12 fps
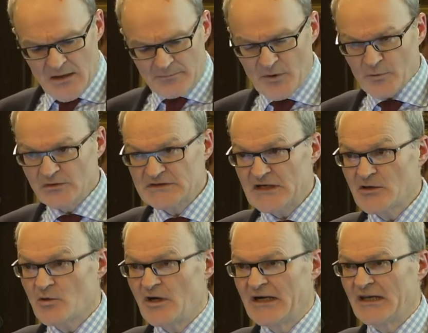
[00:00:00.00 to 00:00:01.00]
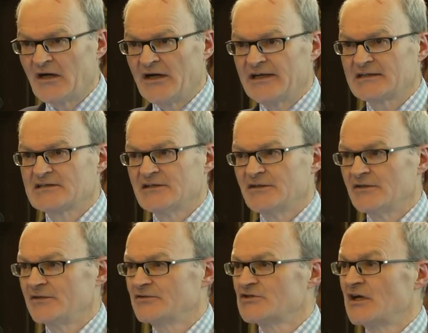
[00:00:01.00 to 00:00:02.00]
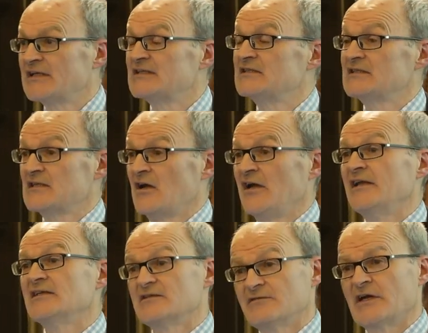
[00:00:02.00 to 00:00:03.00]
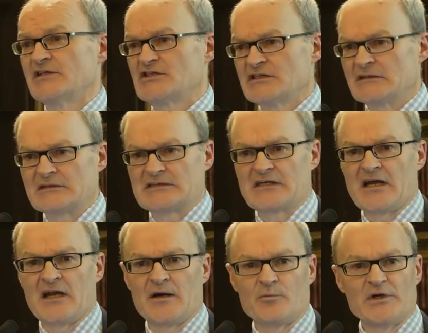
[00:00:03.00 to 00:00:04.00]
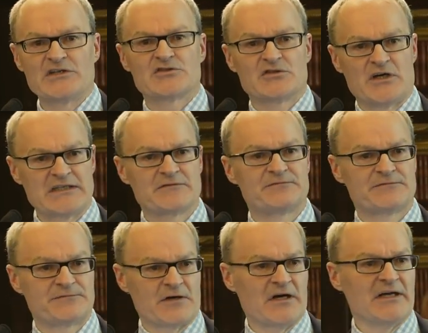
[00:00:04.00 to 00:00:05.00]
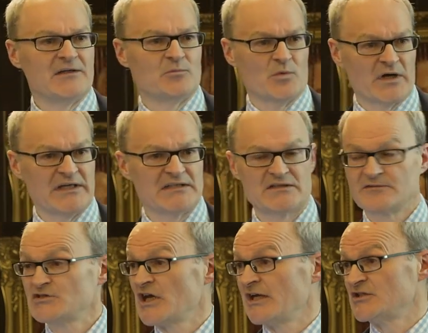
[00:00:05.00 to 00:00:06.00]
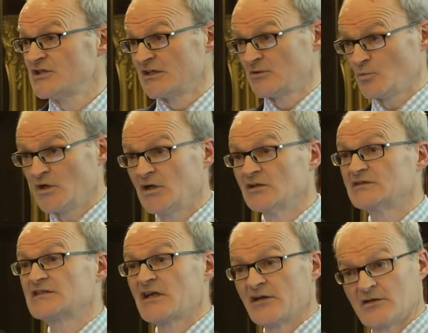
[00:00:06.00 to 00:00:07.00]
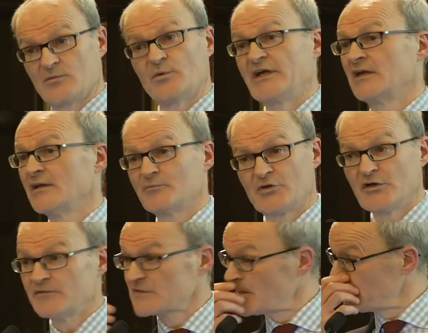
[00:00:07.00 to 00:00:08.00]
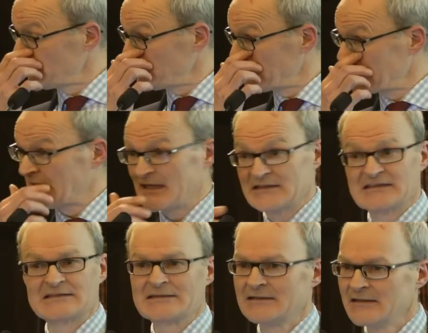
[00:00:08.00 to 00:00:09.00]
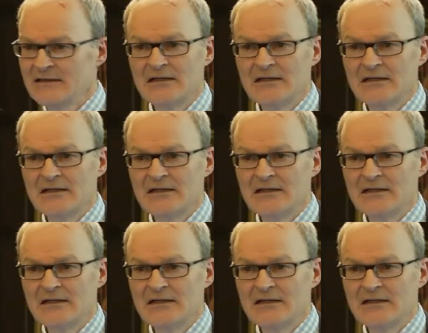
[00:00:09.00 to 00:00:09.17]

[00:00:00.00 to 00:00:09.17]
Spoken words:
But we also quite like to try to design interventions. We try to find ways of changing the world so that we can improve something, whether that's